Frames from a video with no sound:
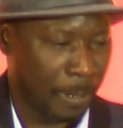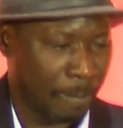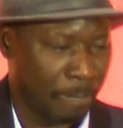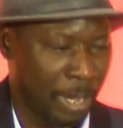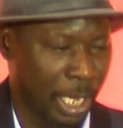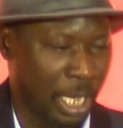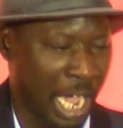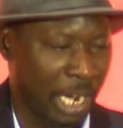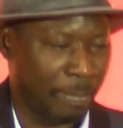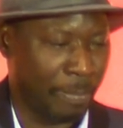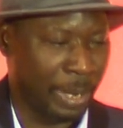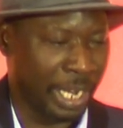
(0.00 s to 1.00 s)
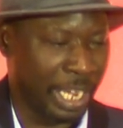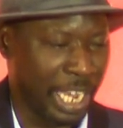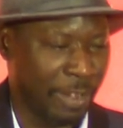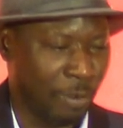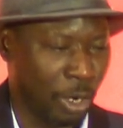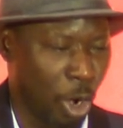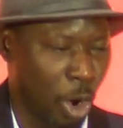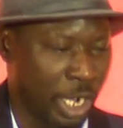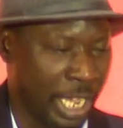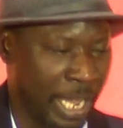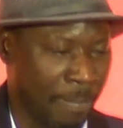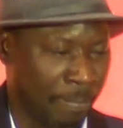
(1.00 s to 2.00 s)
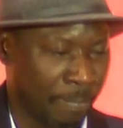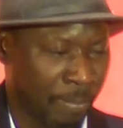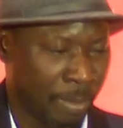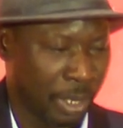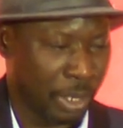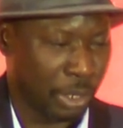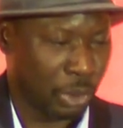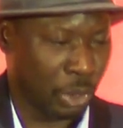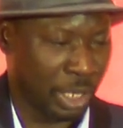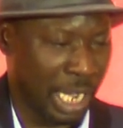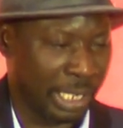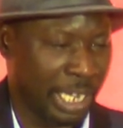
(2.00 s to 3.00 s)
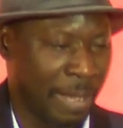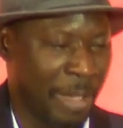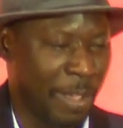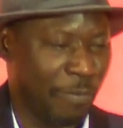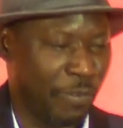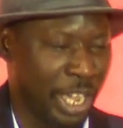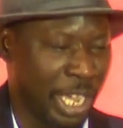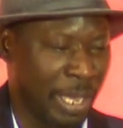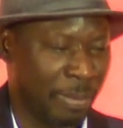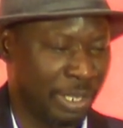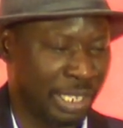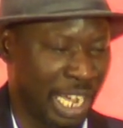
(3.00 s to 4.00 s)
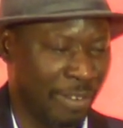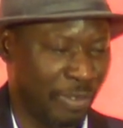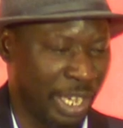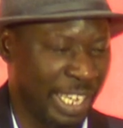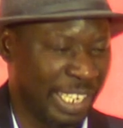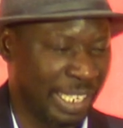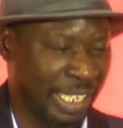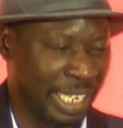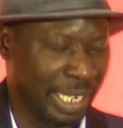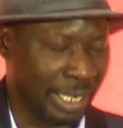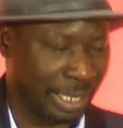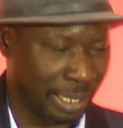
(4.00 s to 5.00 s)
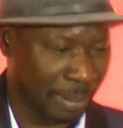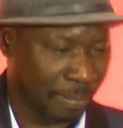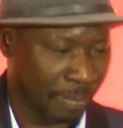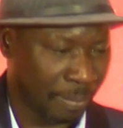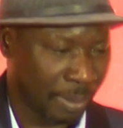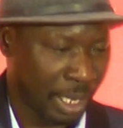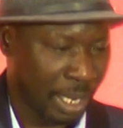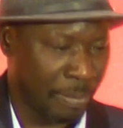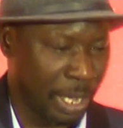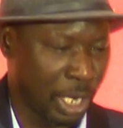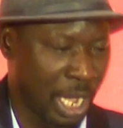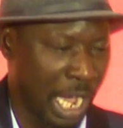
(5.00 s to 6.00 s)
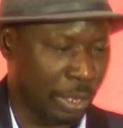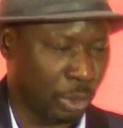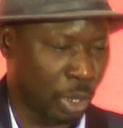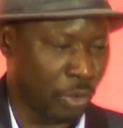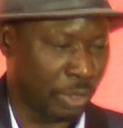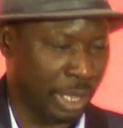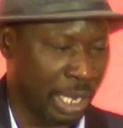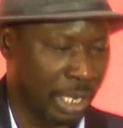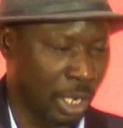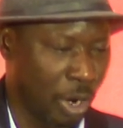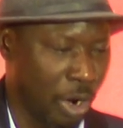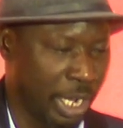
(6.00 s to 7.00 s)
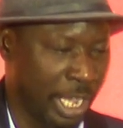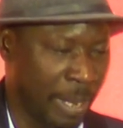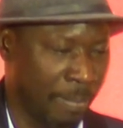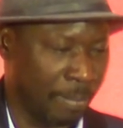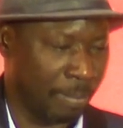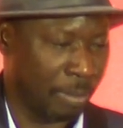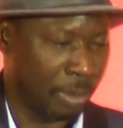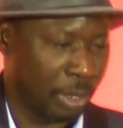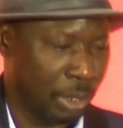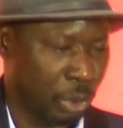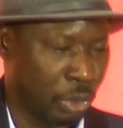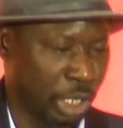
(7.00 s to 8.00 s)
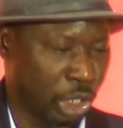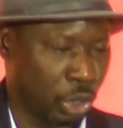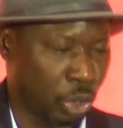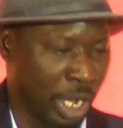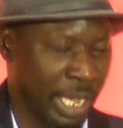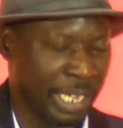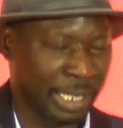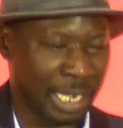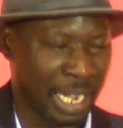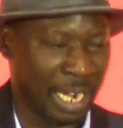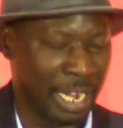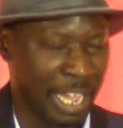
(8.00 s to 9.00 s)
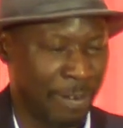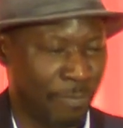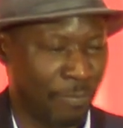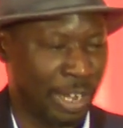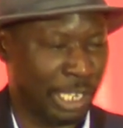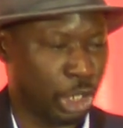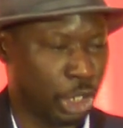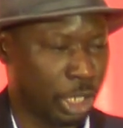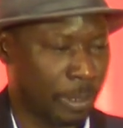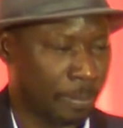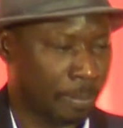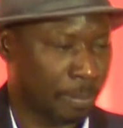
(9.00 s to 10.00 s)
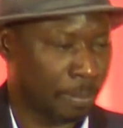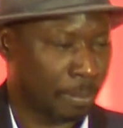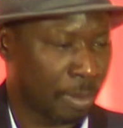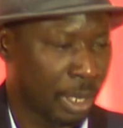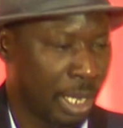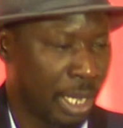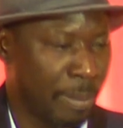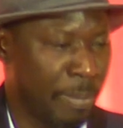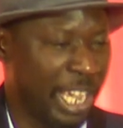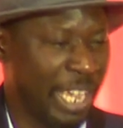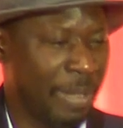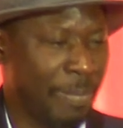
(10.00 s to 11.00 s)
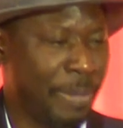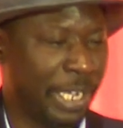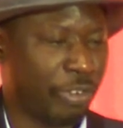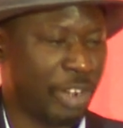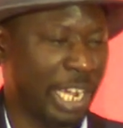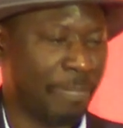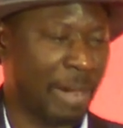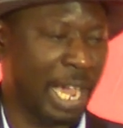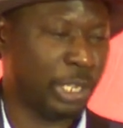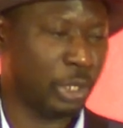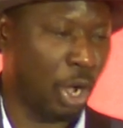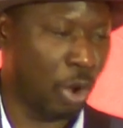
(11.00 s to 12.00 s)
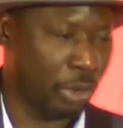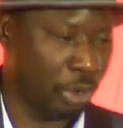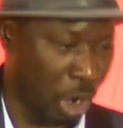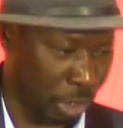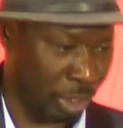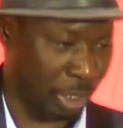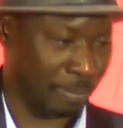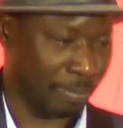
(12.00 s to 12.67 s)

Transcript: May God bring evil on him so that he may fear himself and his deeds. May God throw thunder on him to destroy his skull and flesh. May he be betrayed by his own doctor.